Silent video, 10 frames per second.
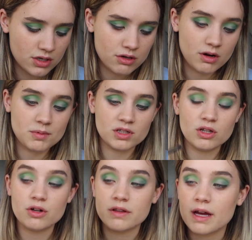grabbing a
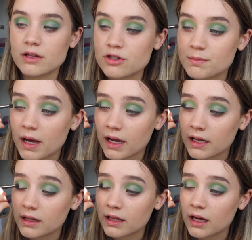load of that and just
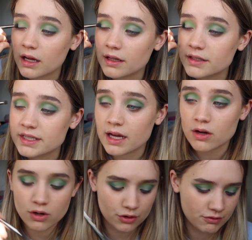packing that into the outer
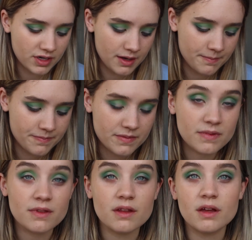corner again.
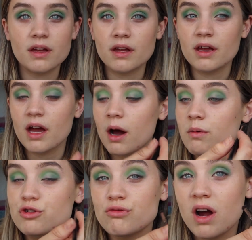I
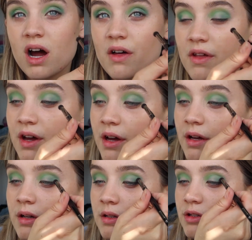would rather
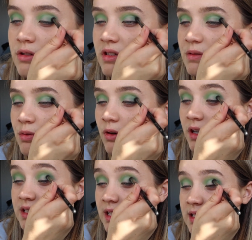do this
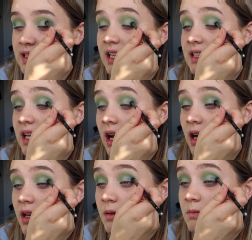process 10
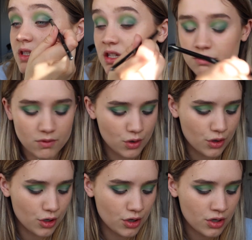times in a
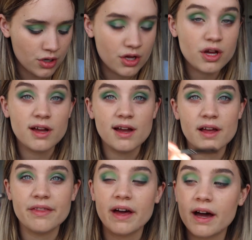row
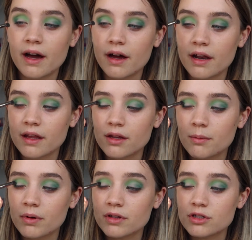than end up
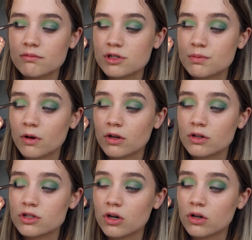putting too much
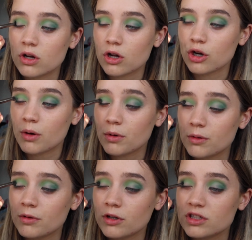product on, or not put the
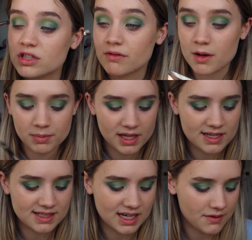product in the right place
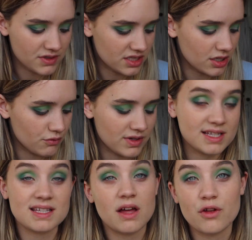and then having to
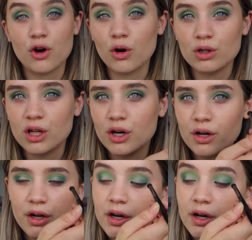restart the whole look.